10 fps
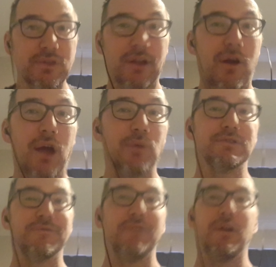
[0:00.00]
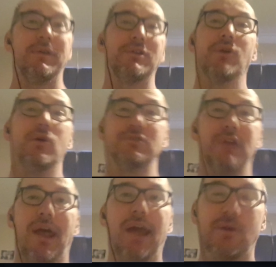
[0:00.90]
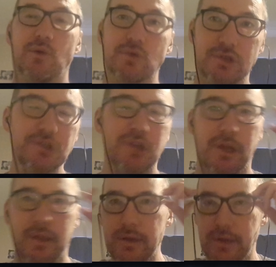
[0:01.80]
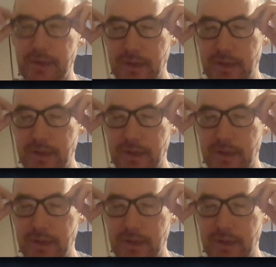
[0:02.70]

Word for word: think I was very good at an audition